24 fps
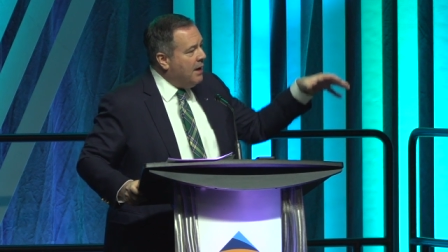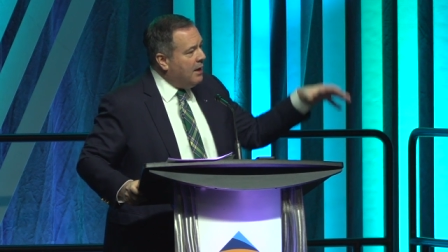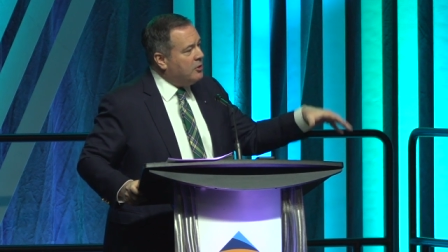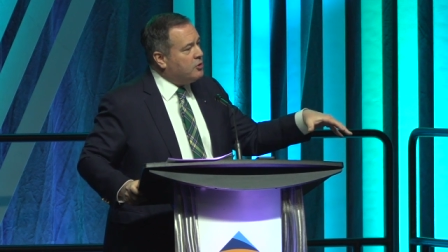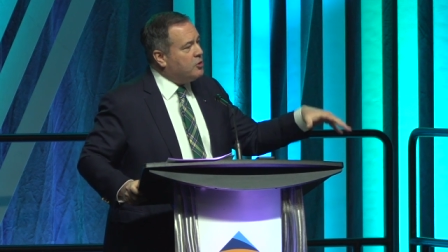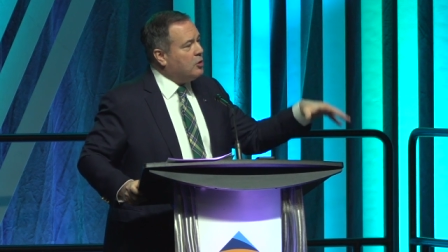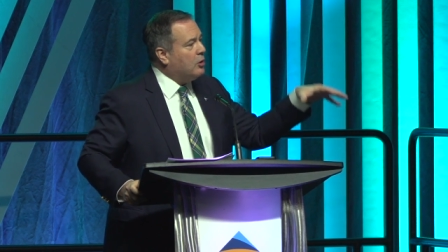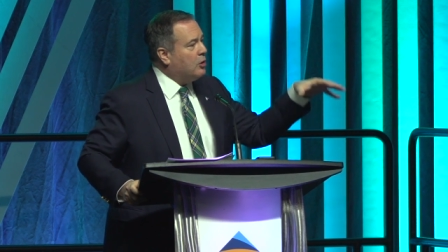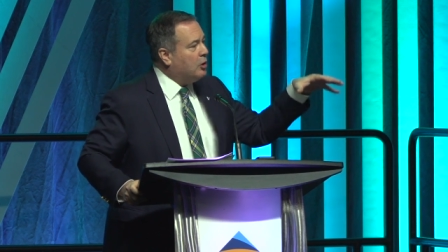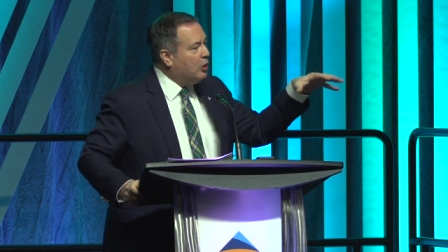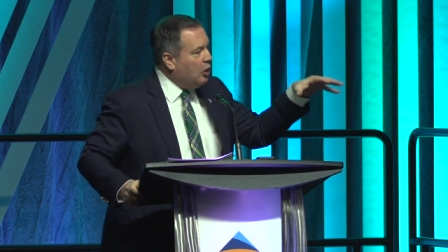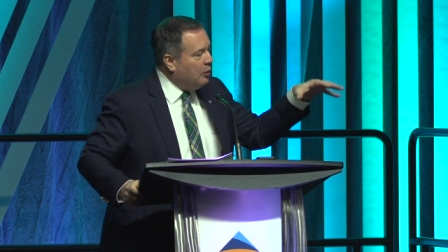
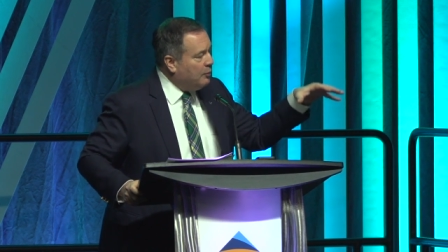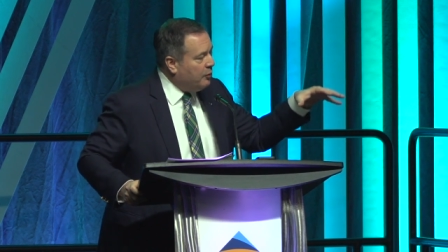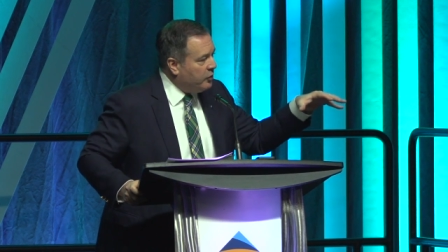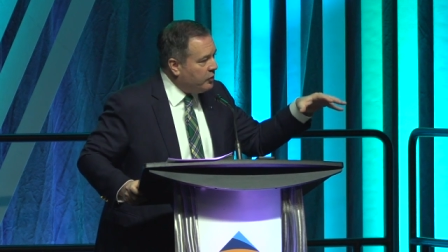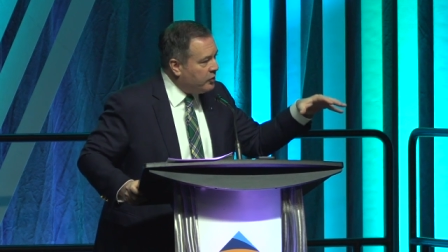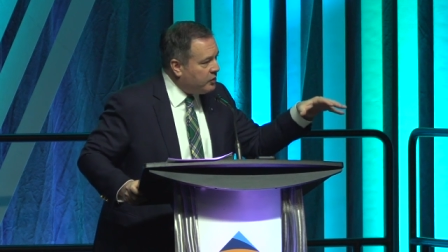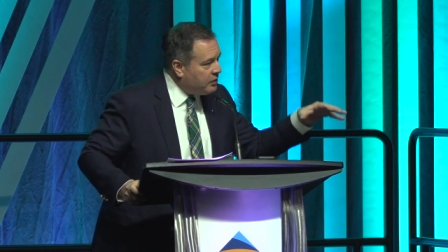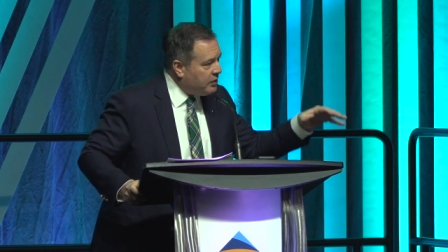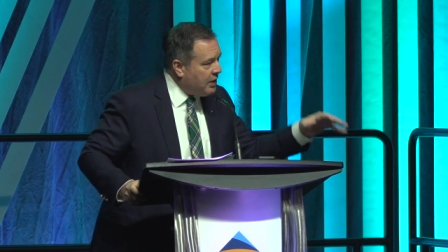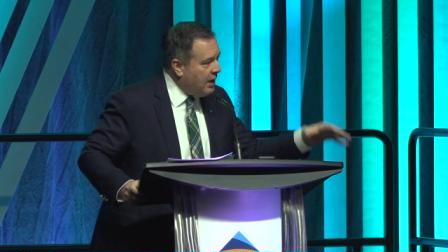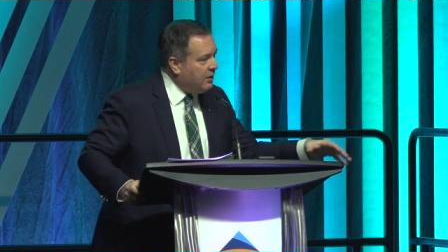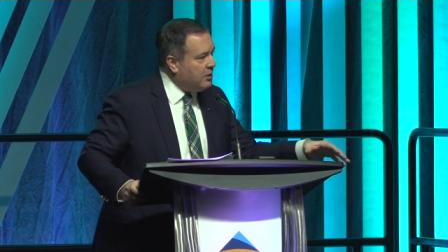major global
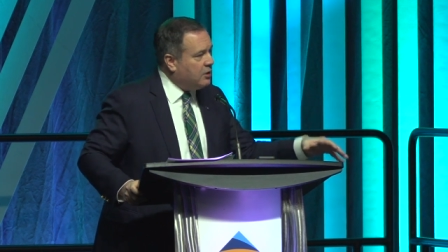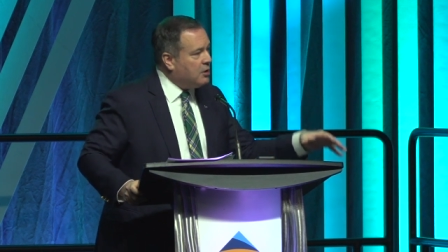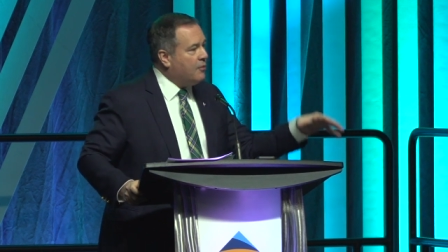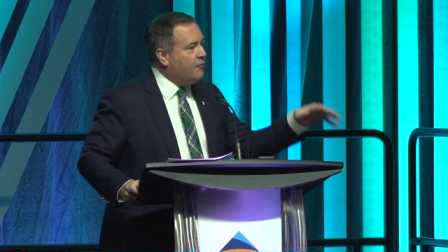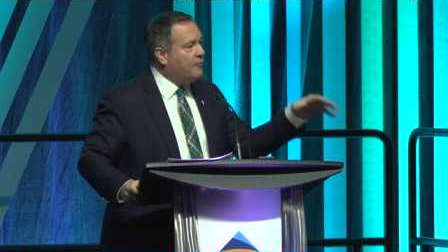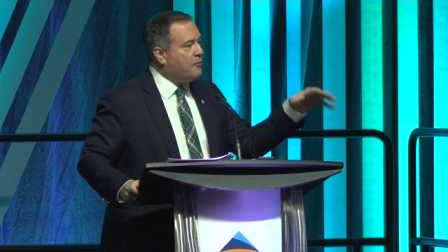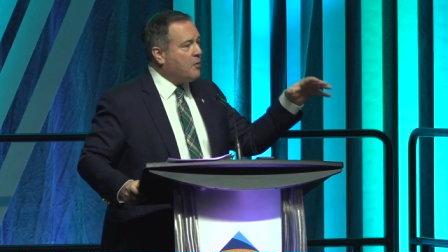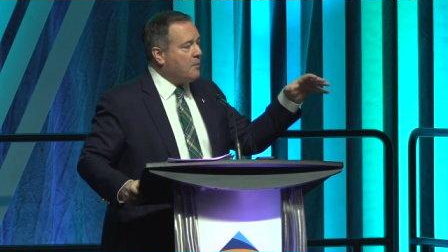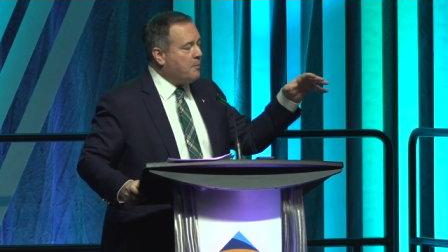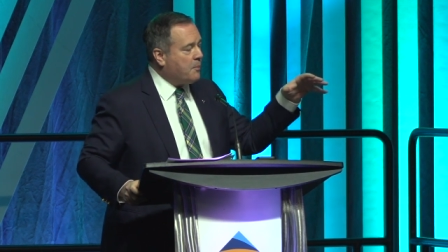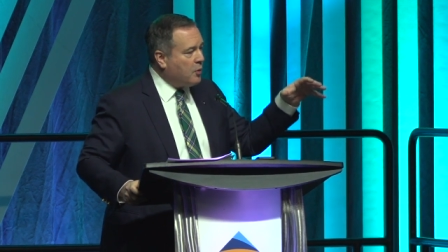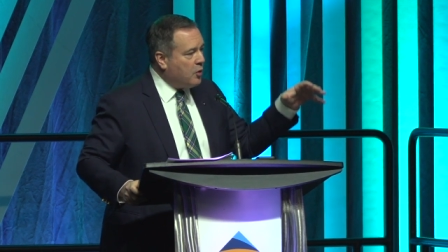center
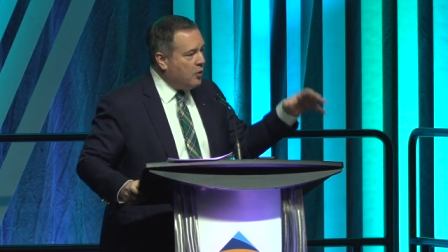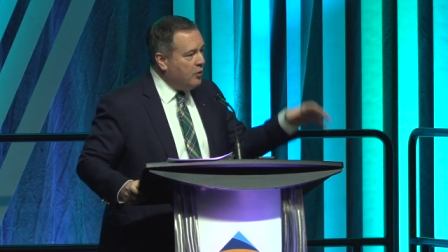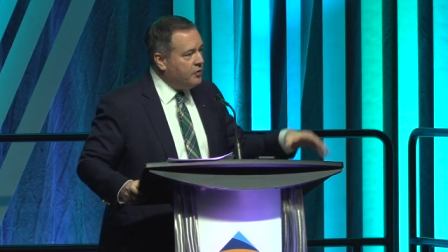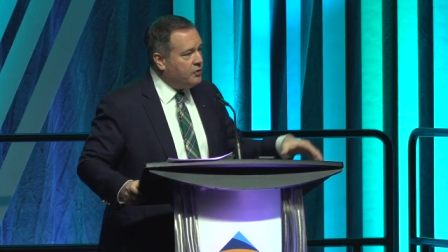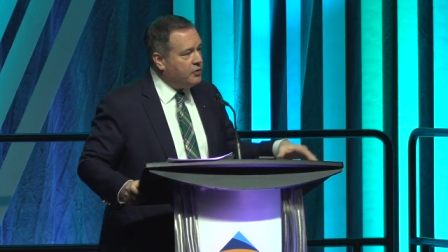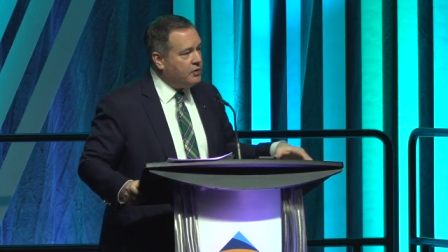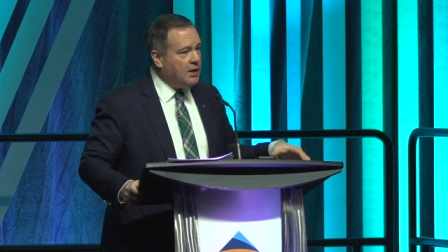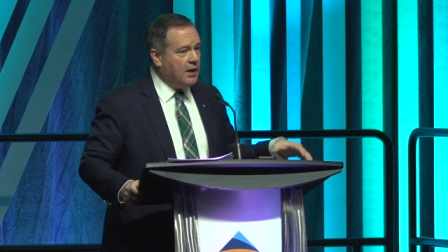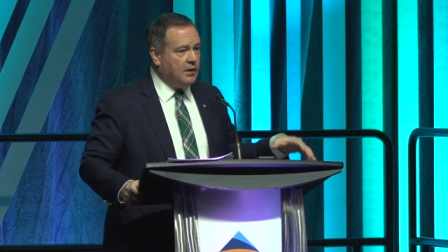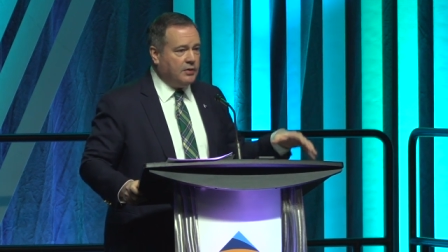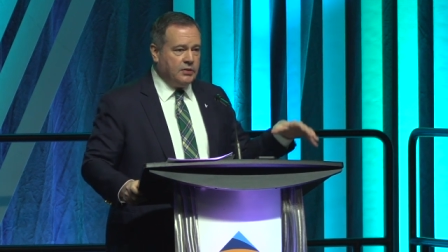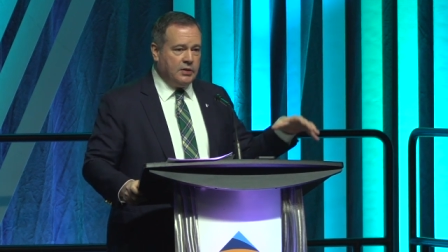for
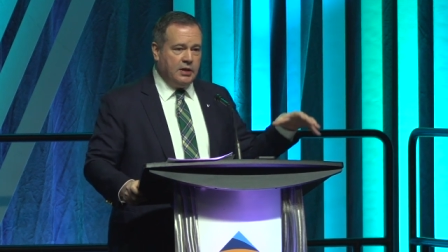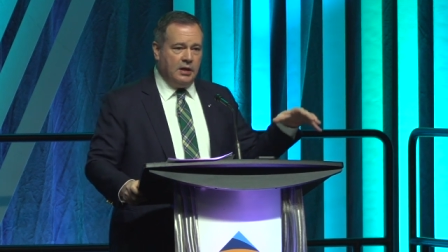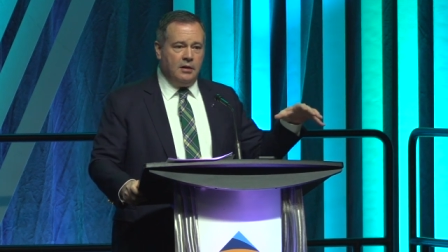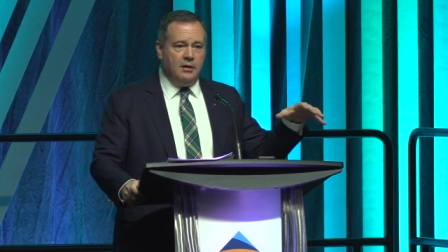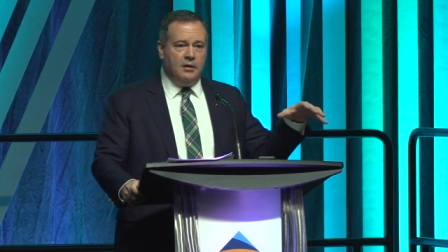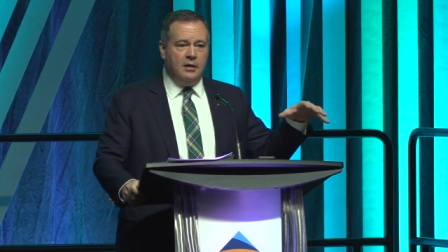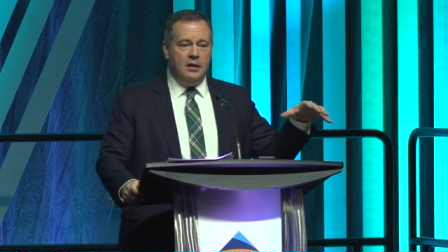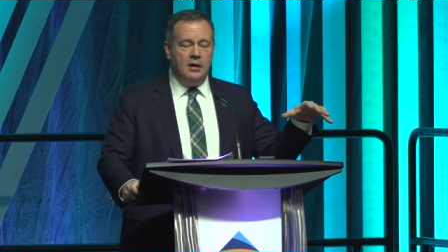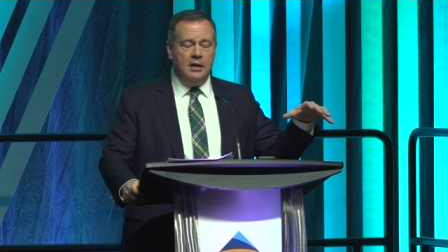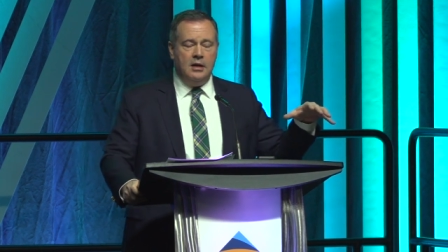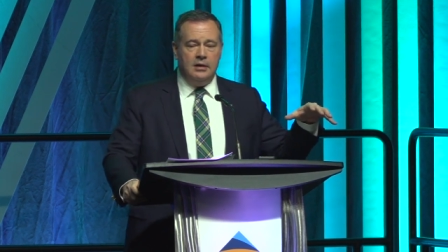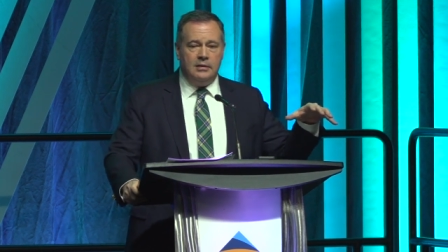processing